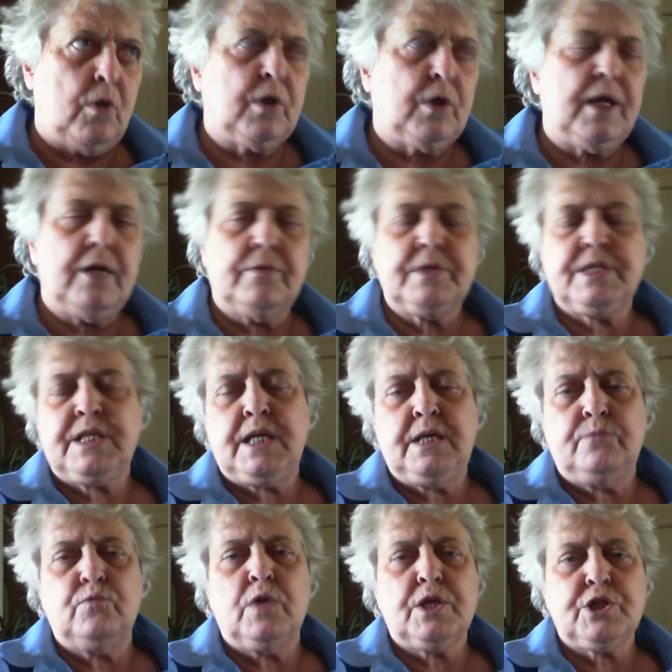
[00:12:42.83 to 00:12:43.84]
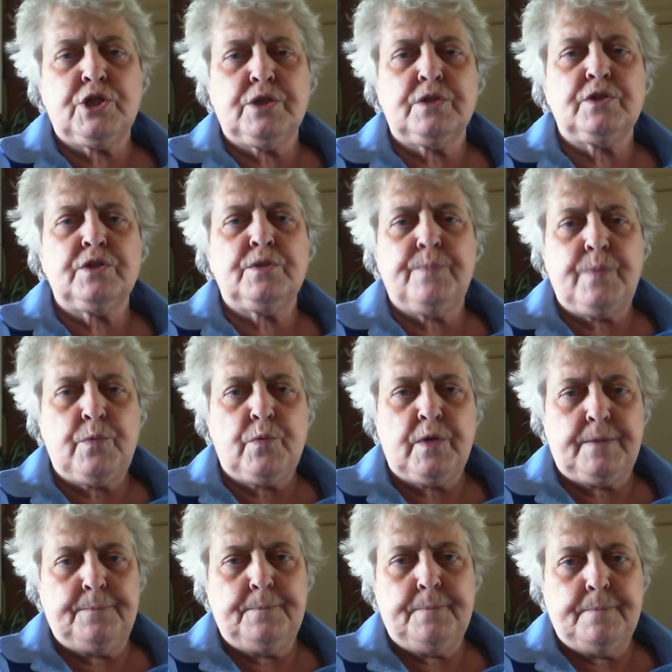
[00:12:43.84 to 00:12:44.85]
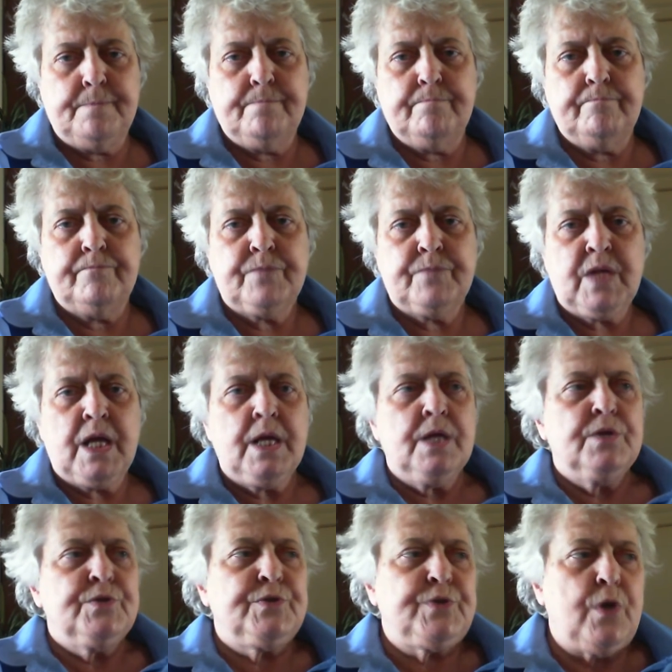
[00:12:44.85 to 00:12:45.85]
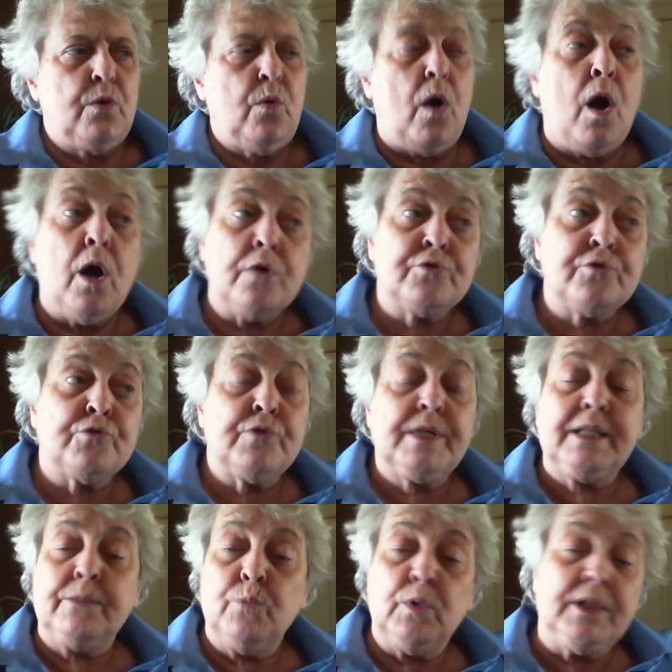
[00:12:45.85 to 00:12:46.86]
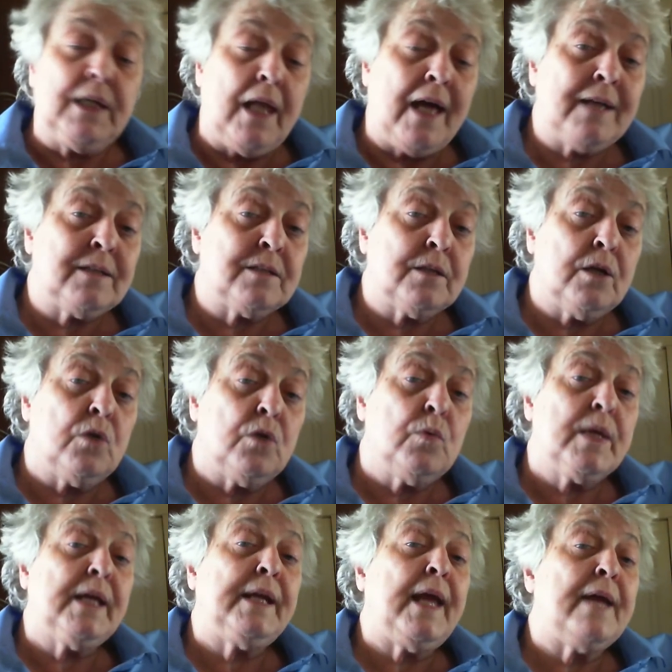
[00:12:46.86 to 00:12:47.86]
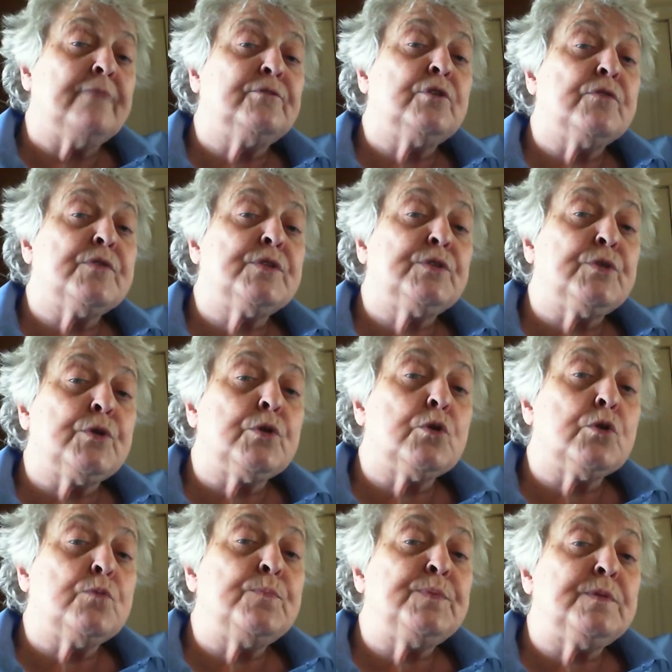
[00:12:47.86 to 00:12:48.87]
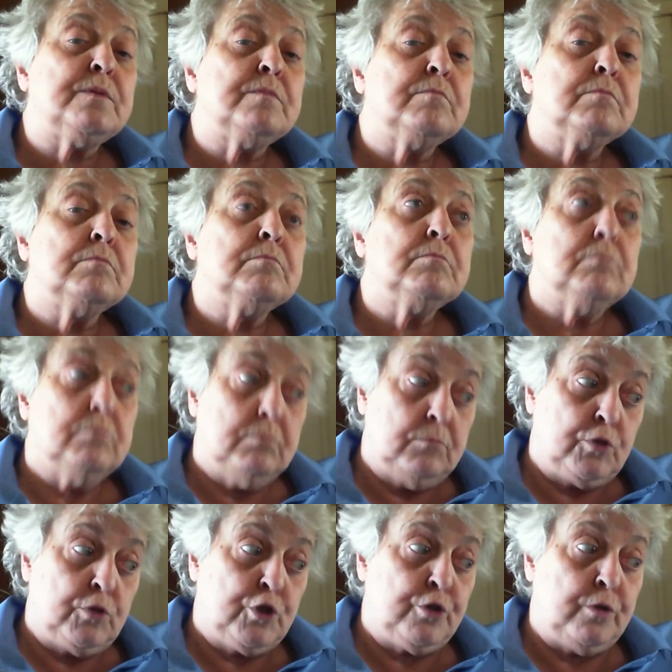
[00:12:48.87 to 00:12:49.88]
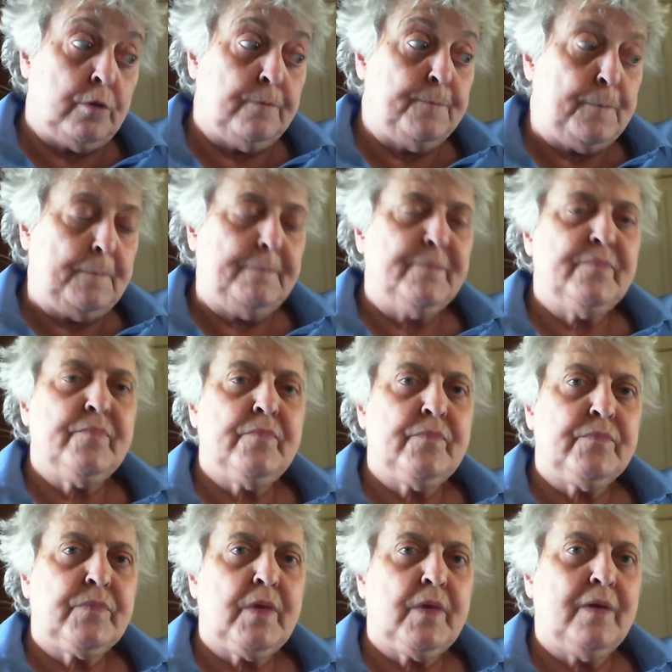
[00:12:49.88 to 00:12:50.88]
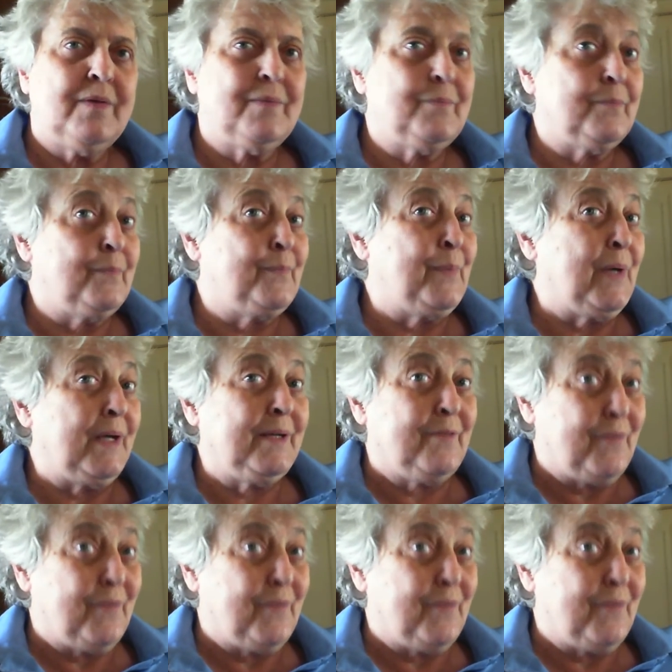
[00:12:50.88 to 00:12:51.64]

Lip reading: guaranteed Russian support. So Austria would like to go in after the Serbs. Sure. But if